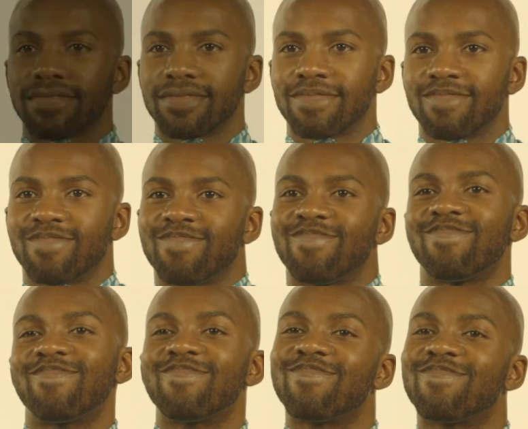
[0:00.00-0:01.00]

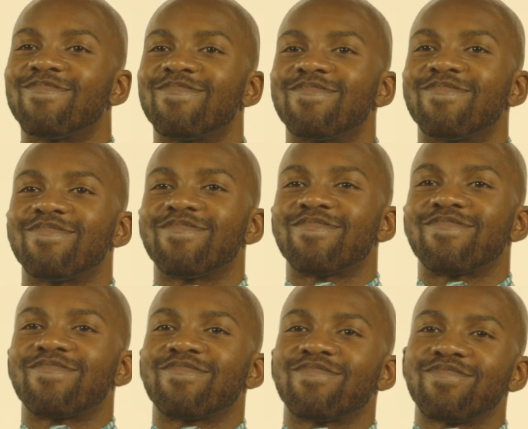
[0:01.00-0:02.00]

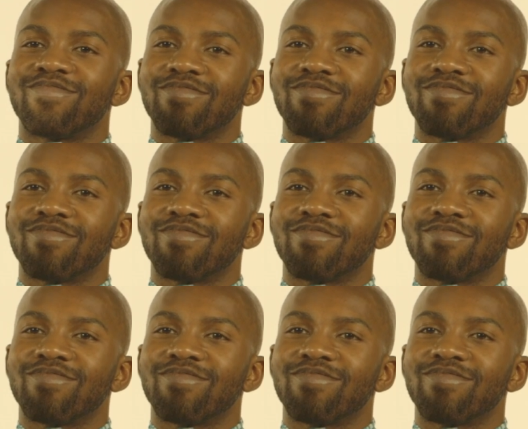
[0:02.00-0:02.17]
This person isn't speaking.